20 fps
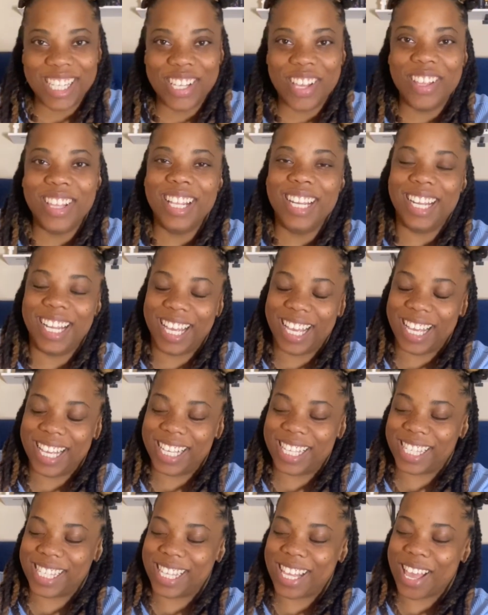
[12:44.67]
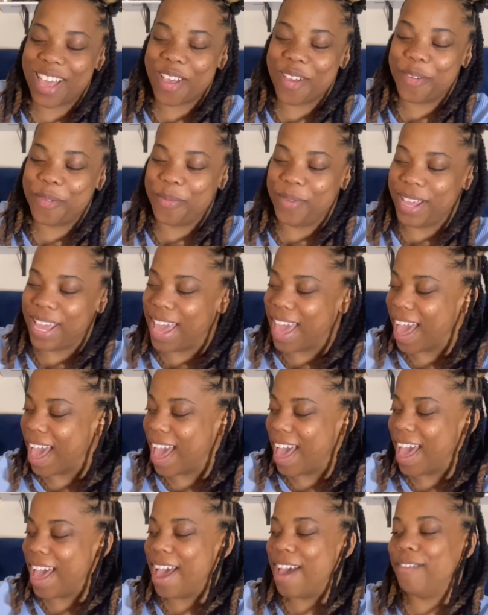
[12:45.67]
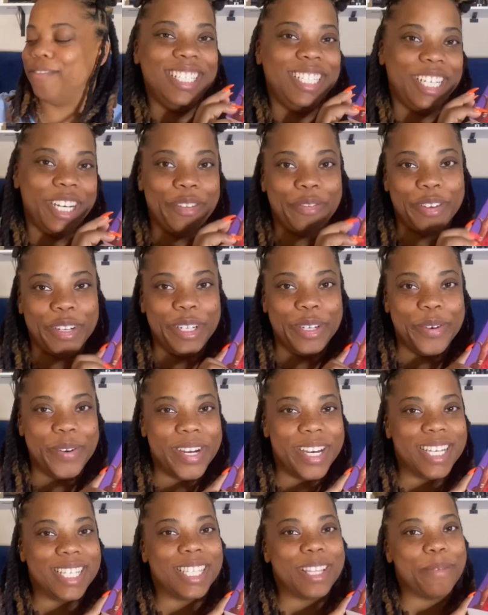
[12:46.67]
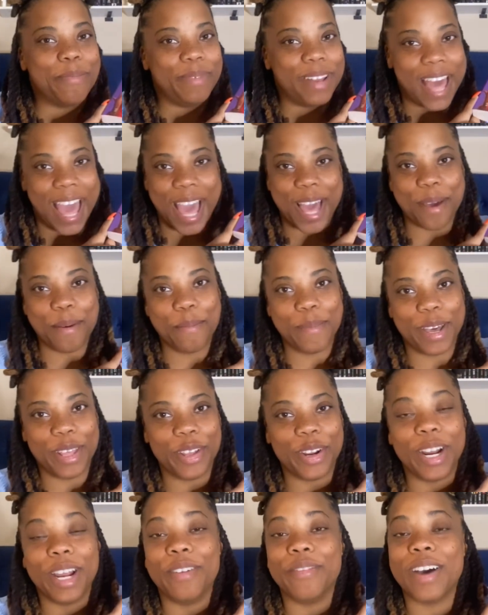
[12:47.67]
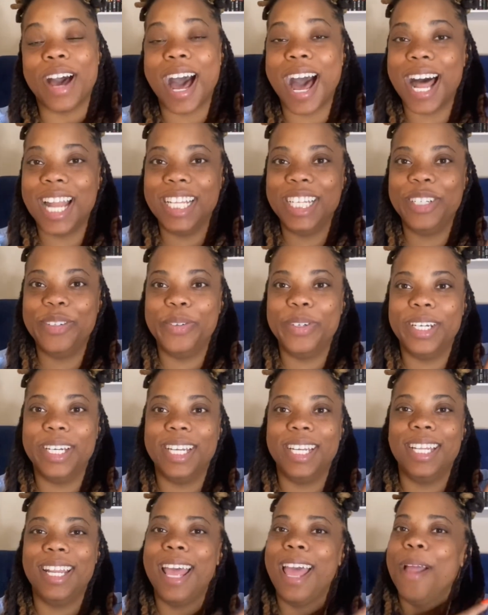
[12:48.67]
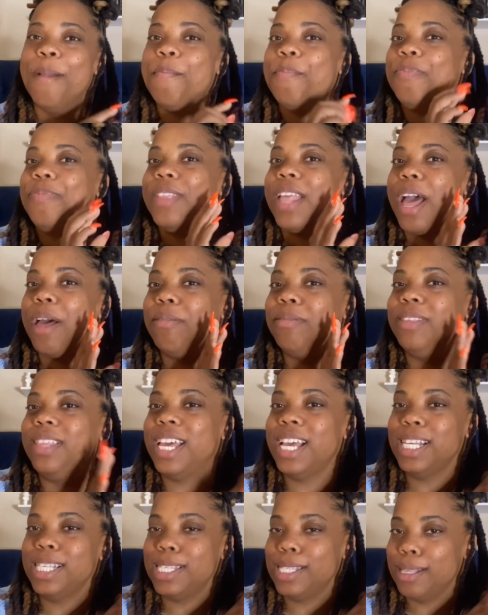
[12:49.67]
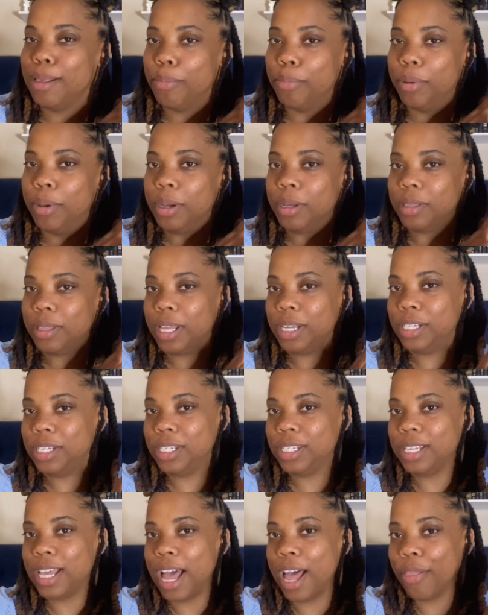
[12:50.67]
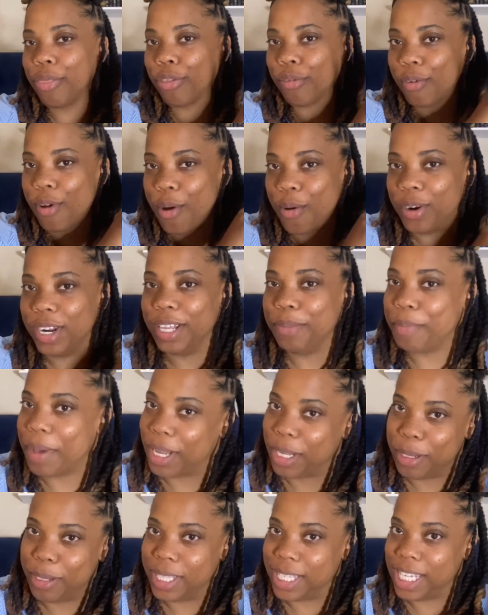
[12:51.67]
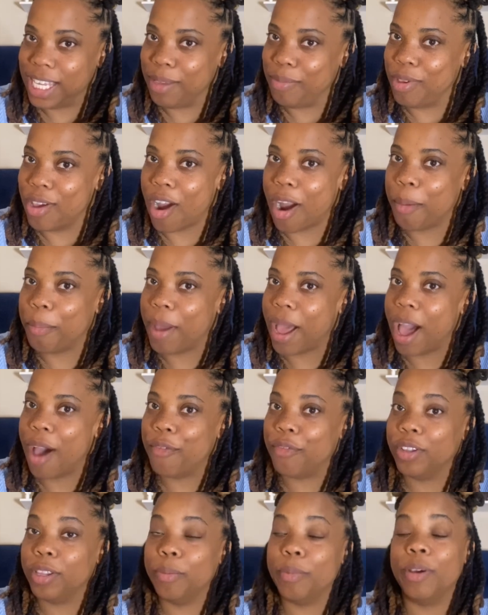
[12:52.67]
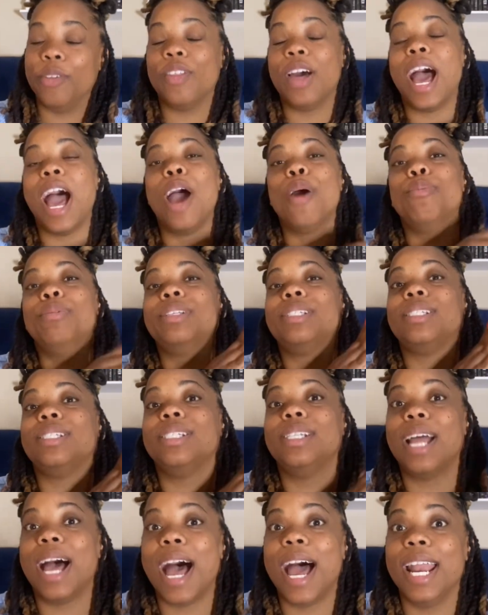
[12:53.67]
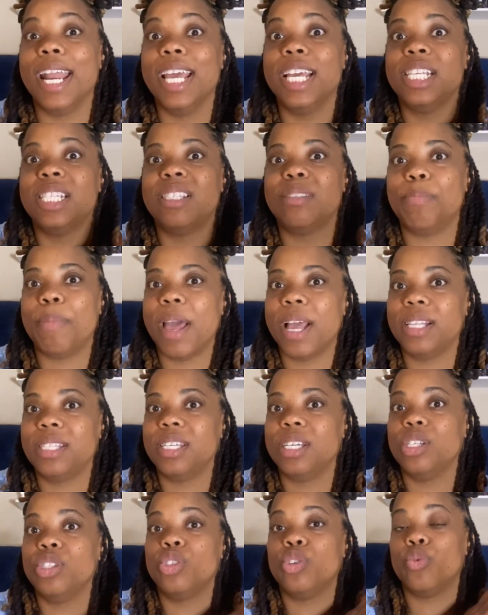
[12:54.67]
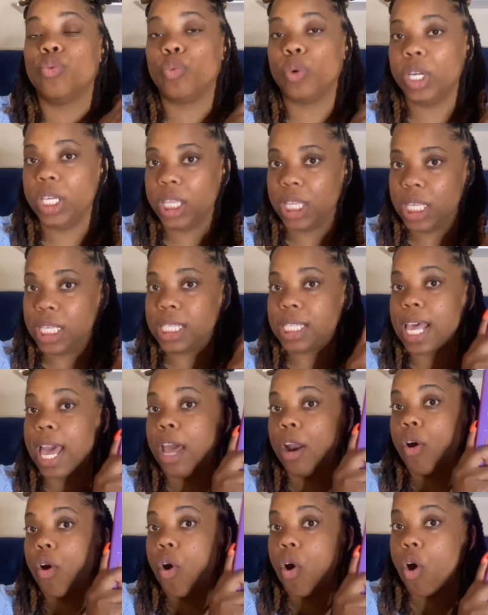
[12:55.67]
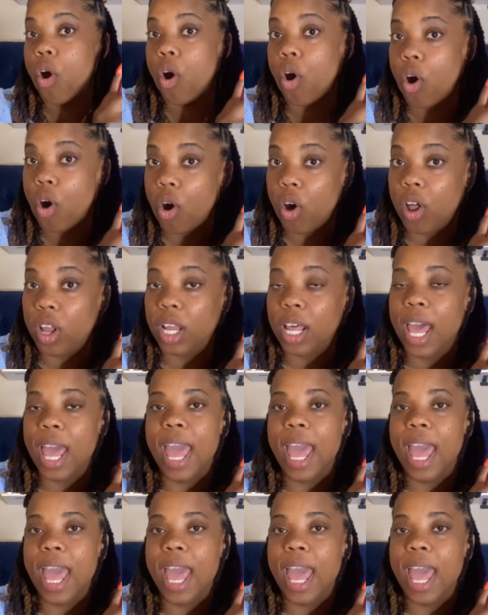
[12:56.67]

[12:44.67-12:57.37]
on the list, we have Jennifer Lewis, The Black Mother of Hollywood. Now, this is a book that just got thrown in my little TBR pile for the month. I was not expecting to read this at all.